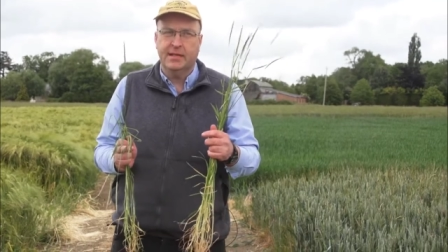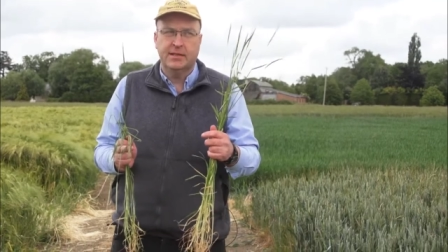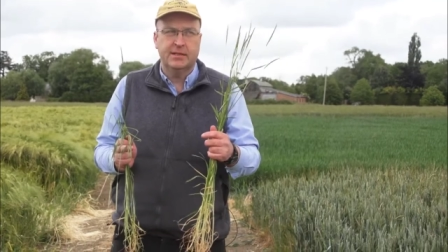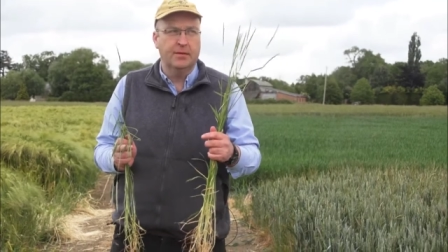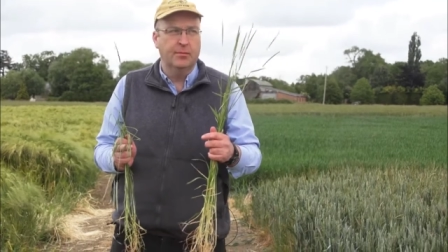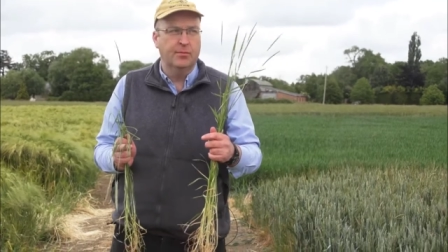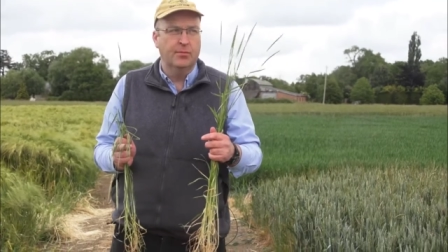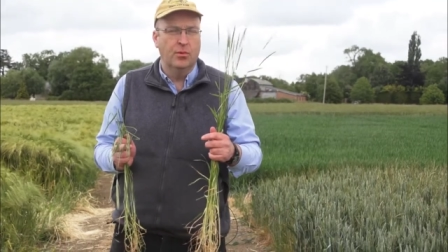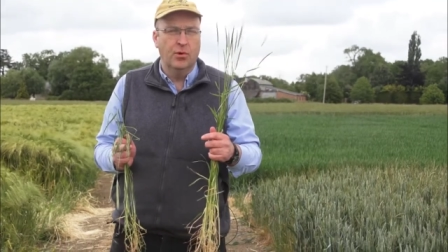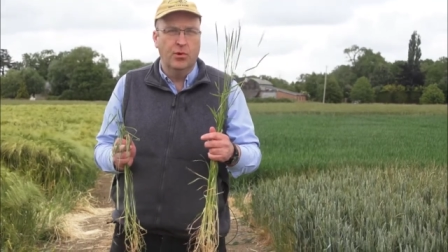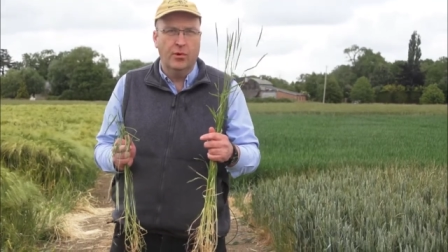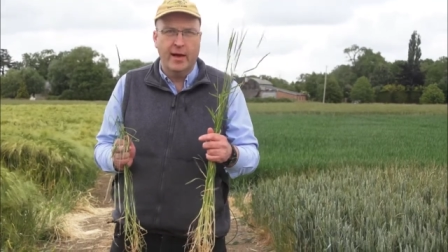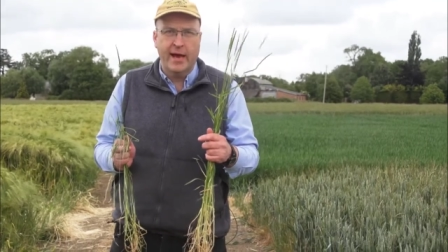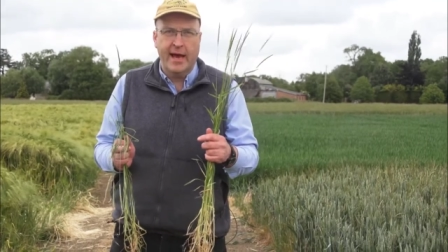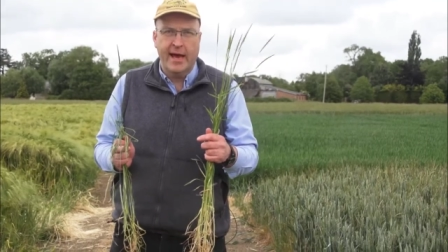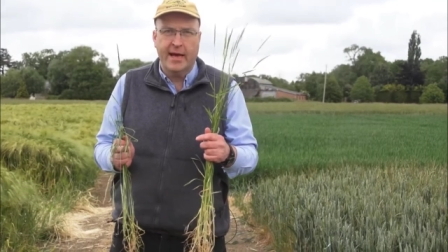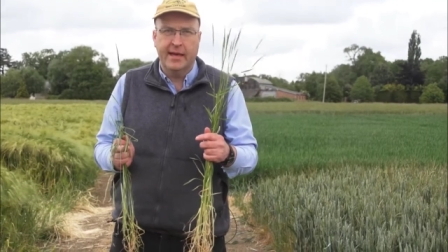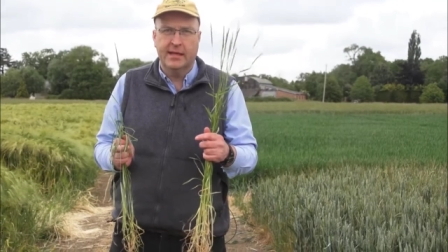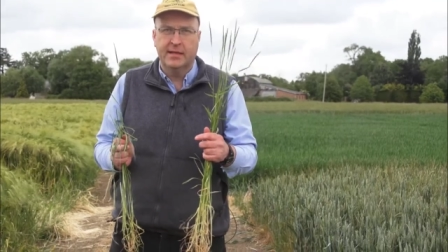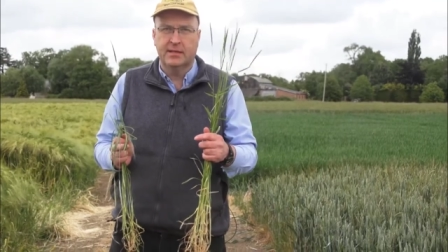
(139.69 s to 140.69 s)
some more
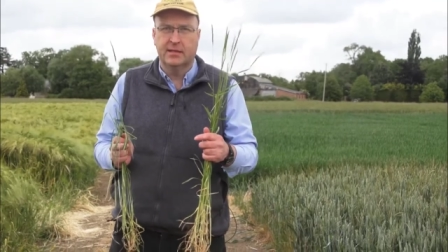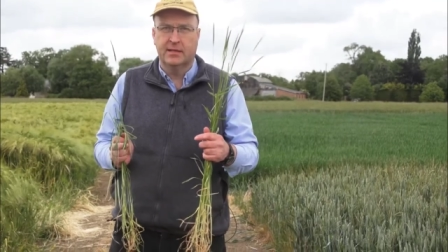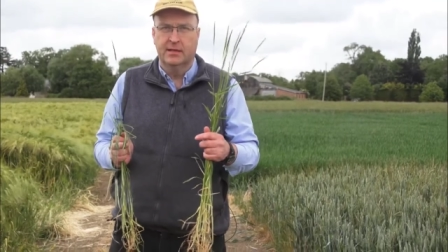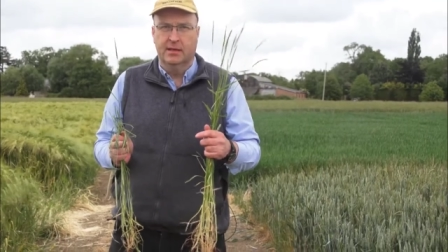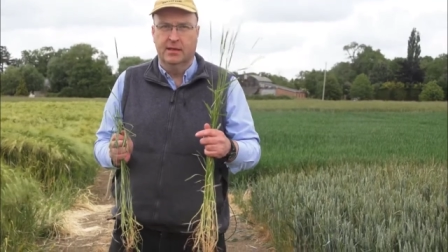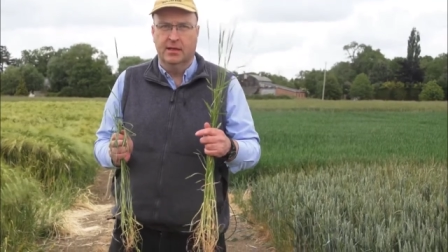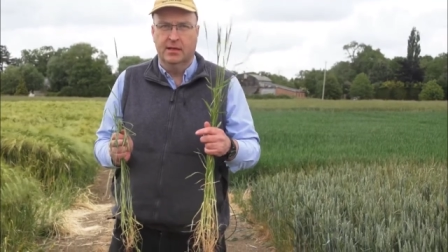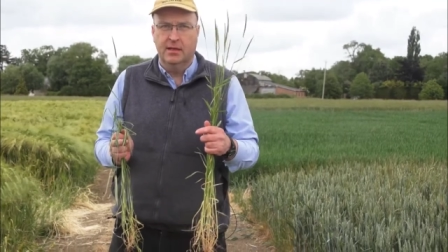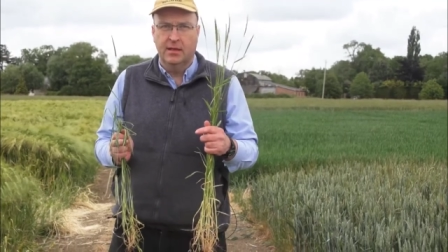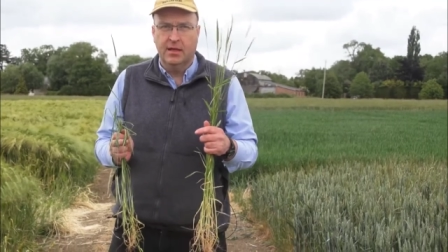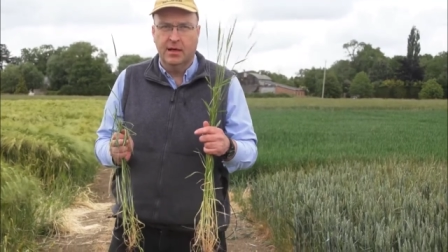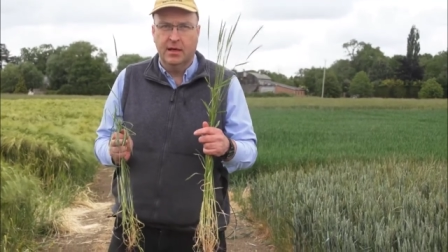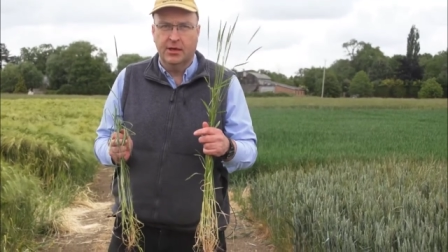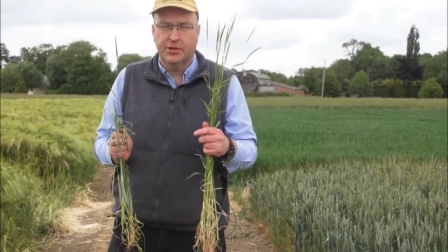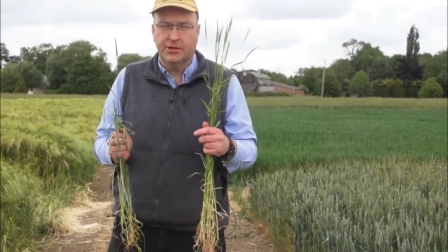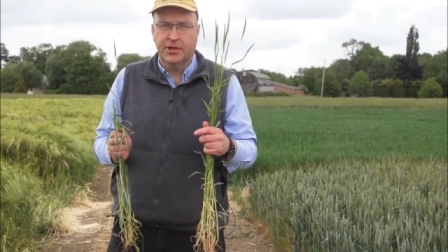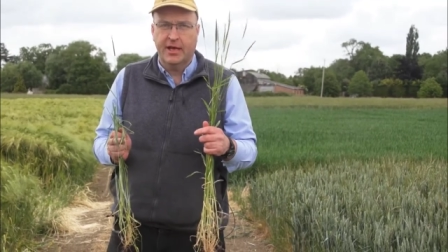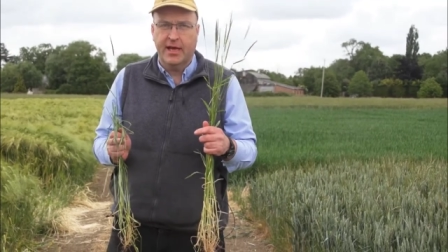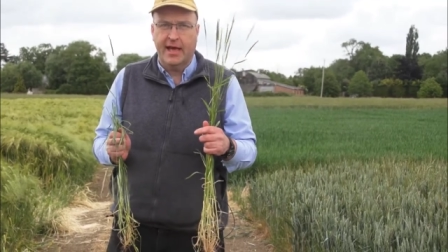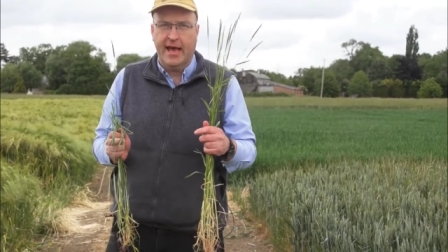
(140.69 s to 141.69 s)
heads,
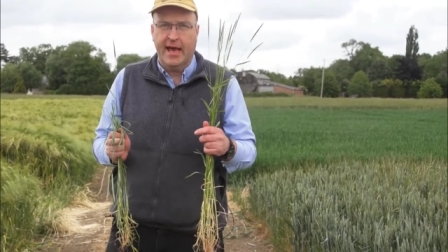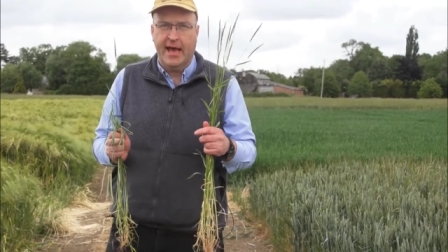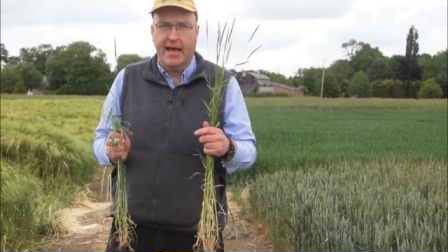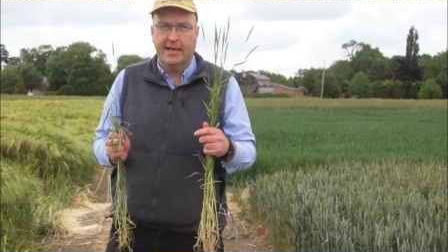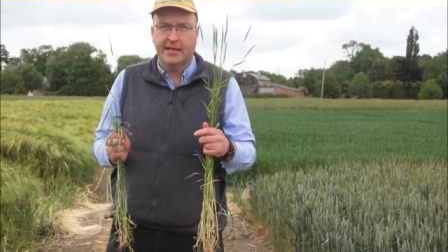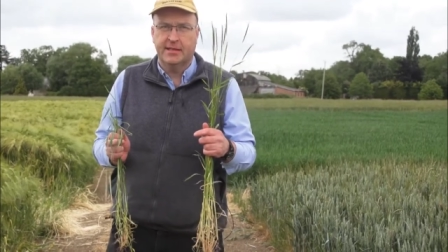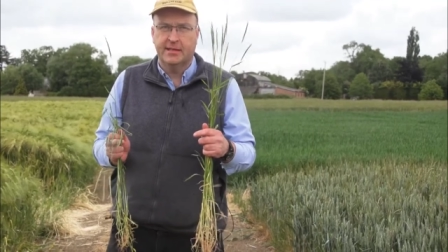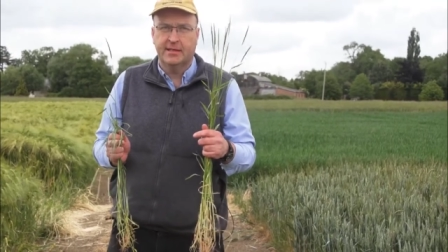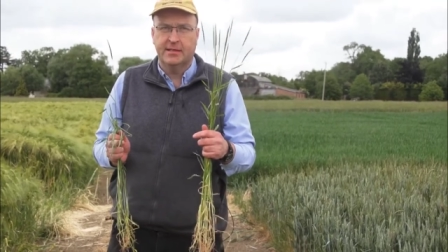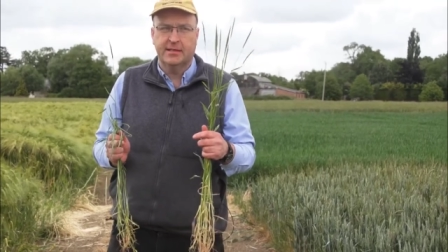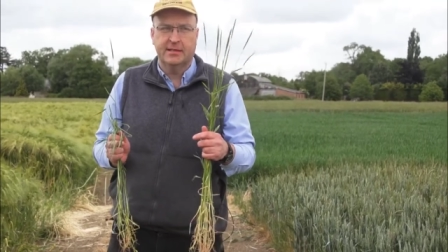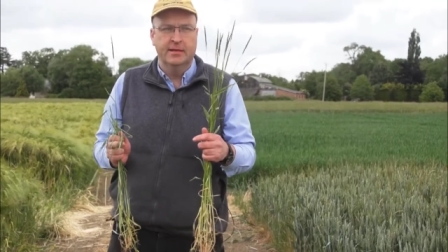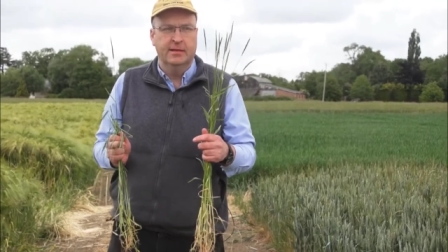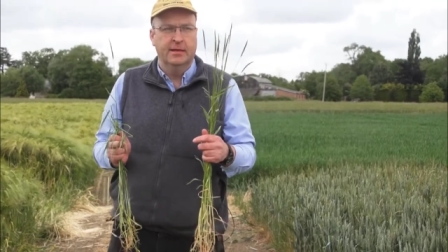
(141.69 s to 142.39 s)
larger heads,